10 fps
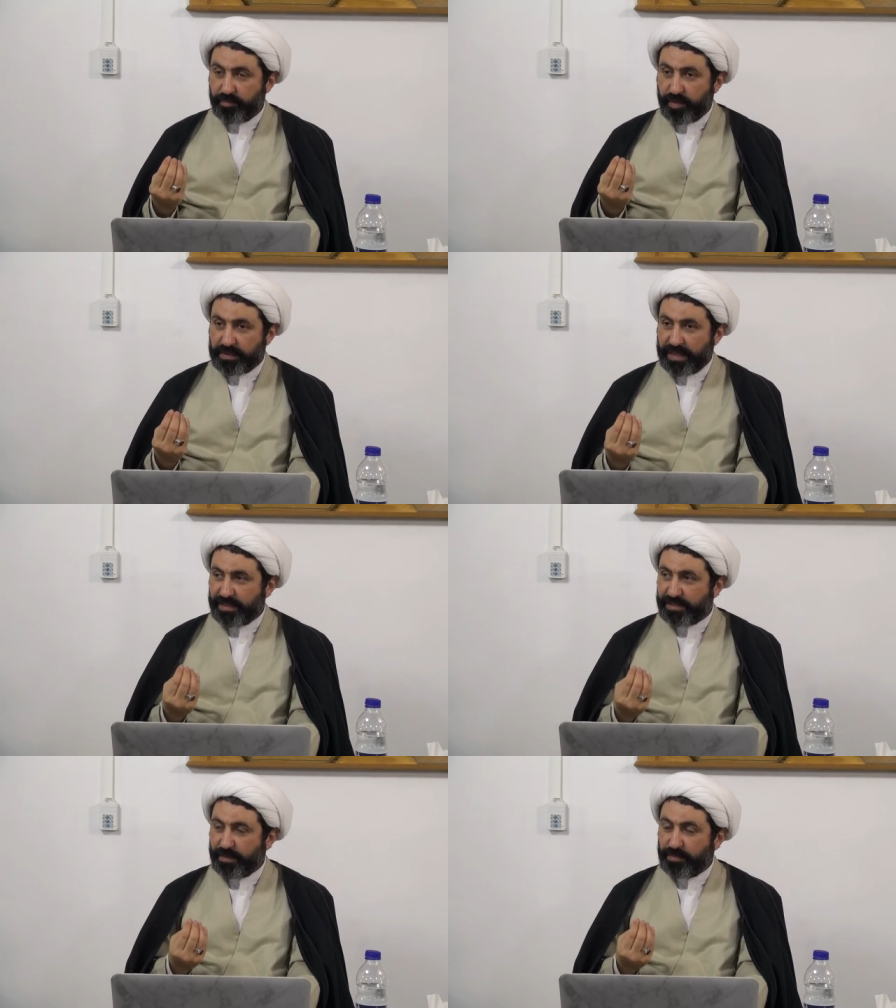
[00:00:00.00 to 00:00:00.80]
but at
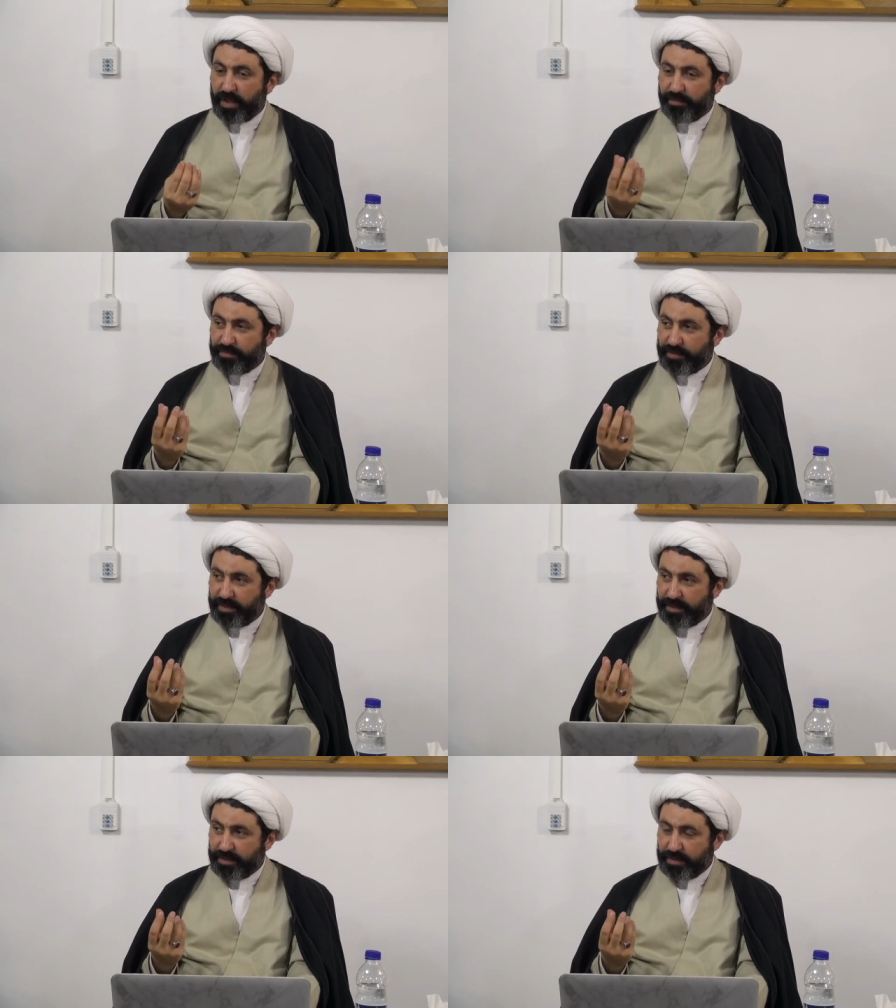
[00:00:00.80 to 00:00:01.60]
the same time
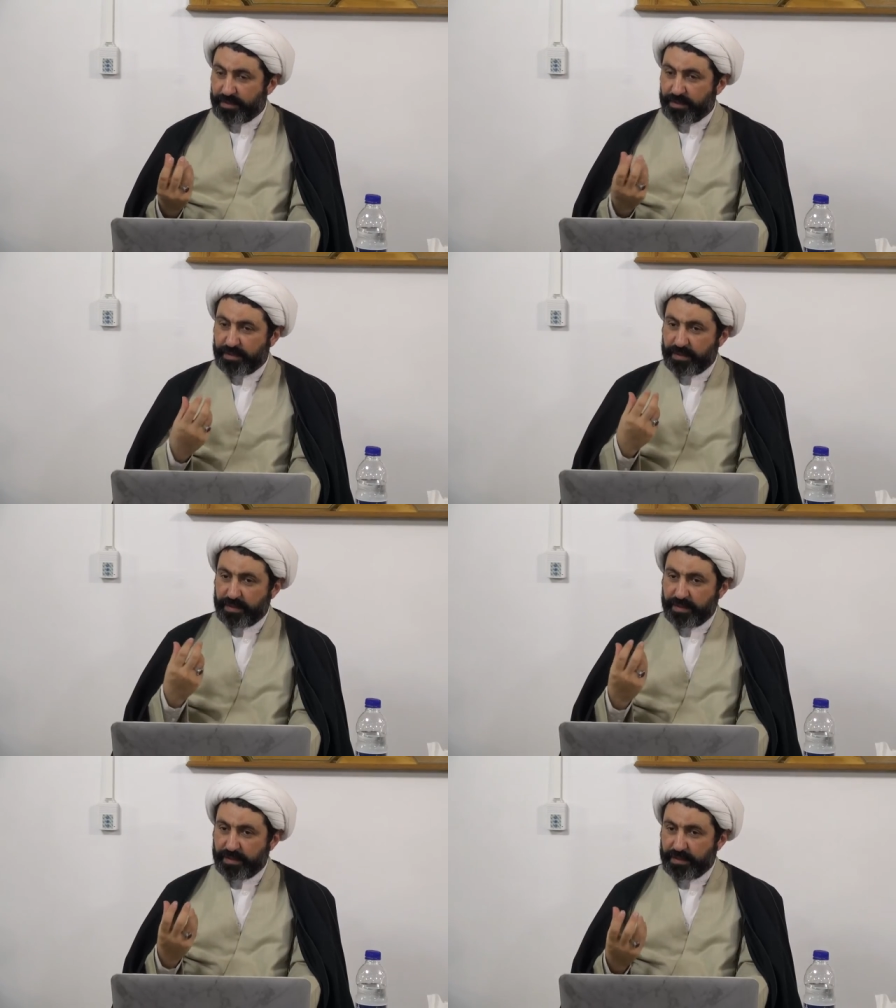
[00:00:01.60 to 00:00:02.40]
uh,
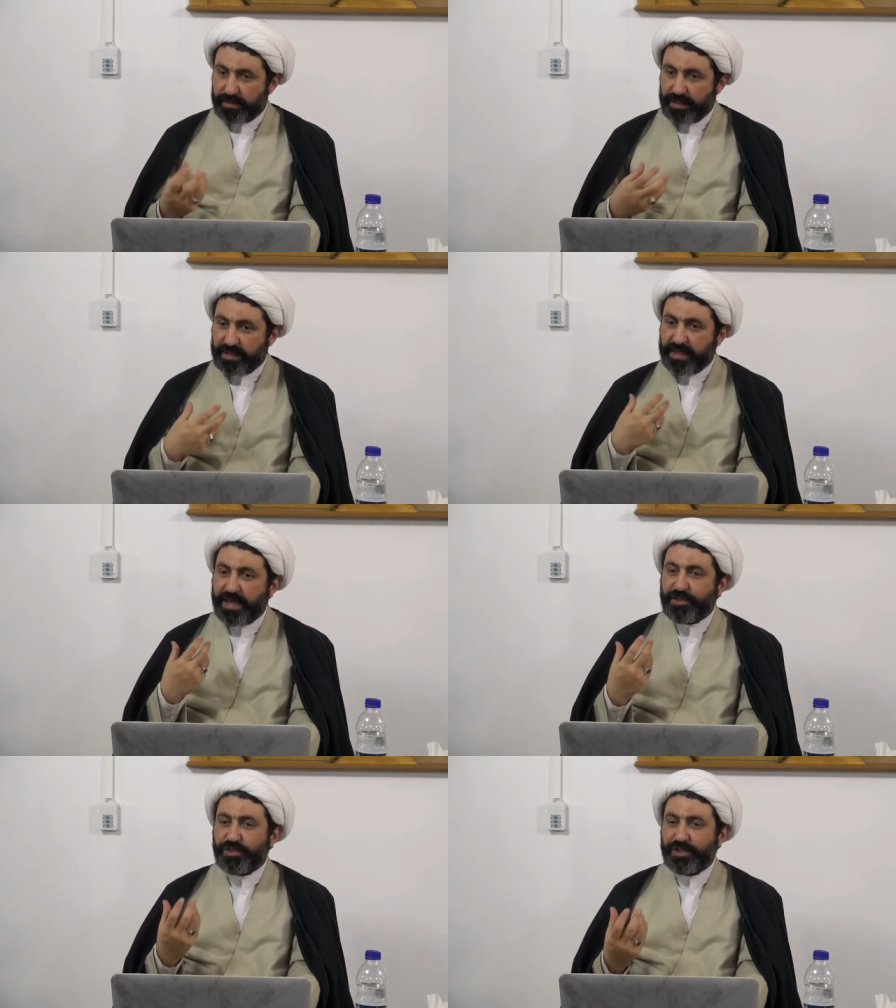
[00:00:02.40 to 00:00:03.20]

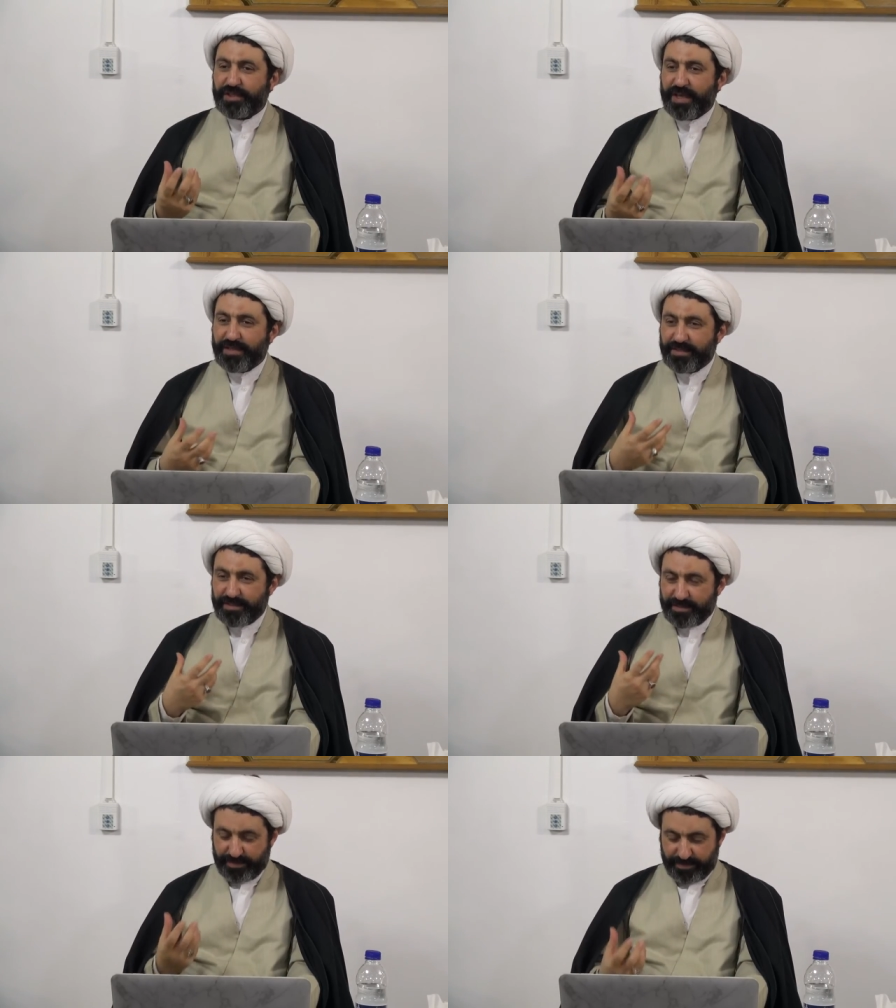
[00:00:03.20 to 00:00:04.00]
engaging. Deep. very
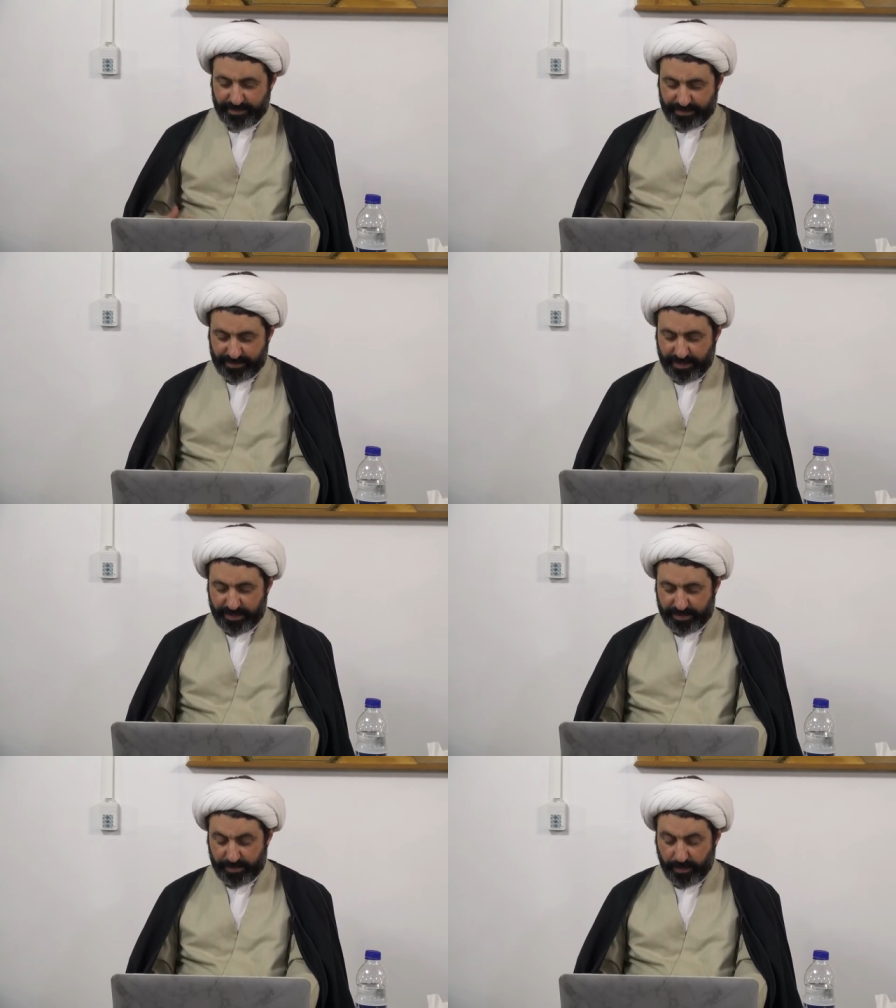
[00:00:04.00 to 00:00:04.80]
deep.
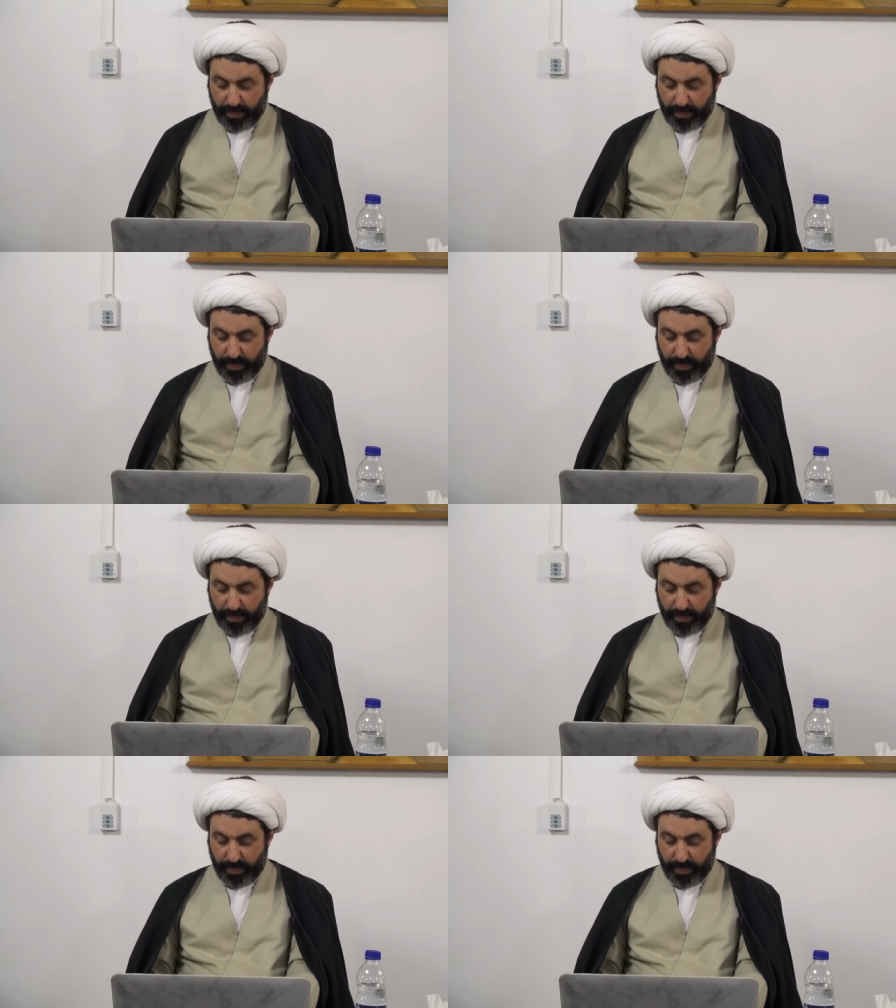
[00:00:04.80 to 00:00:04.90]
Yes.